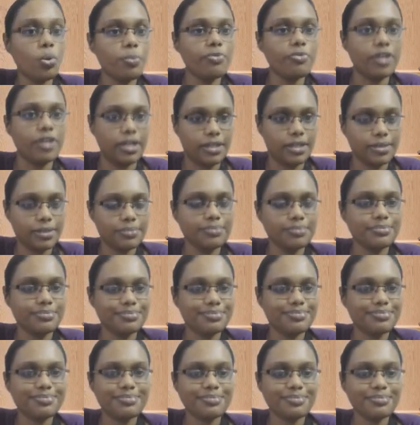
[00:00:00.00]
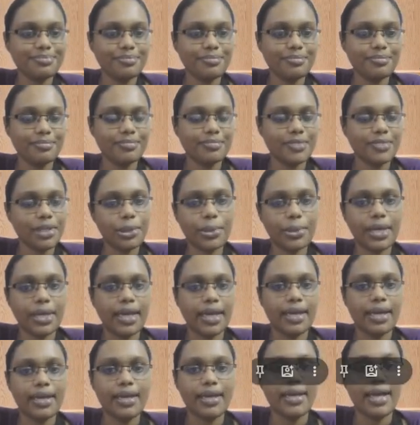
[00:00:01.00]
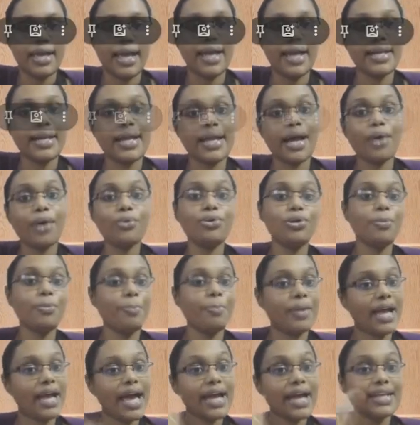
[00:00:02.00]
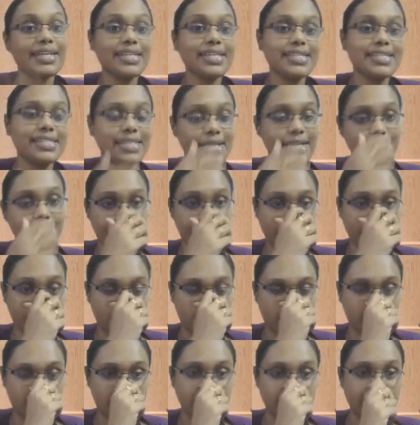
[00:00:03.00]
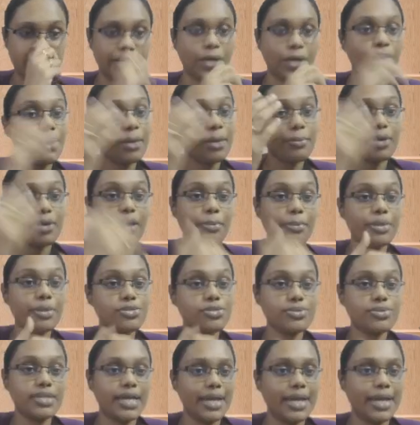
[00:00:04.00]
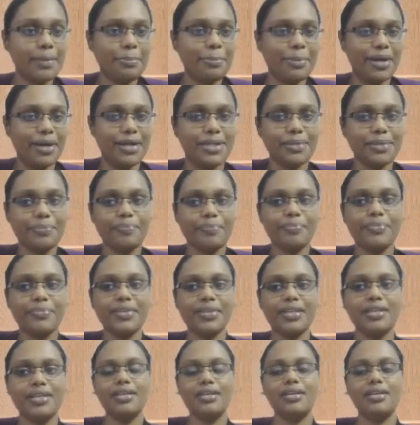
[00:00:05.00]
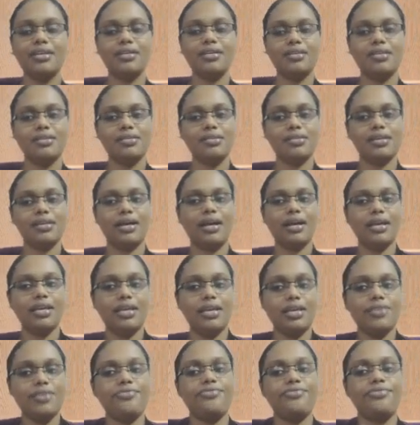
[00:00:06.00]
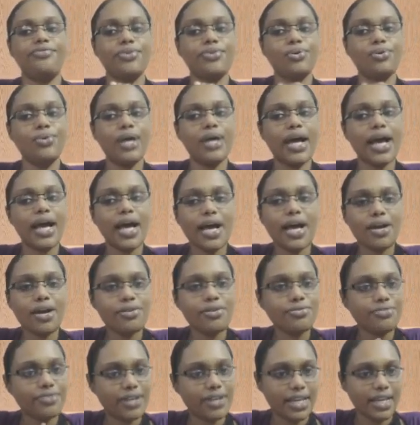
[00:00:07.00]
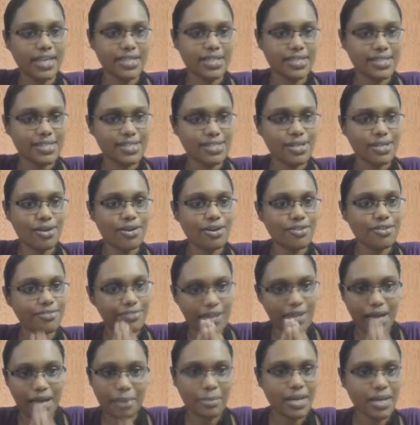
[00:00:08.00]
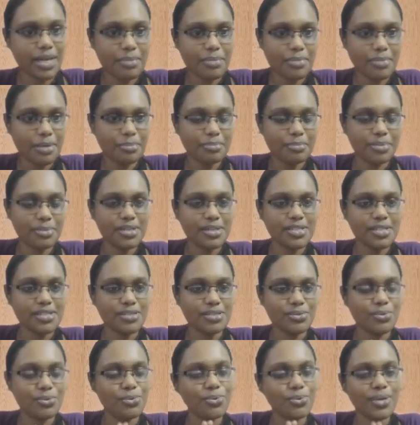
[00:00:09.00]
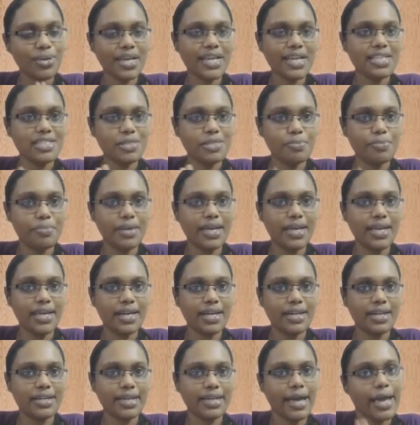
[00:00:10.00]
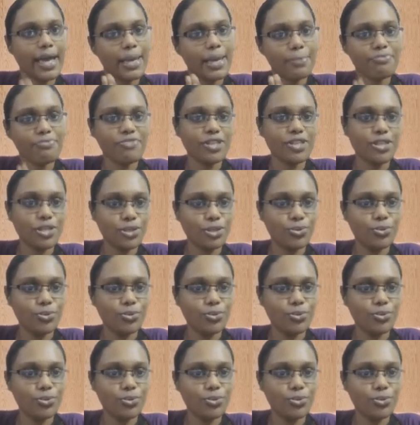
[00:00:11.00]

homework. Okay, And how to practice self-introduction. Now I'm coming to that part. If you have friends or family members who can spare time with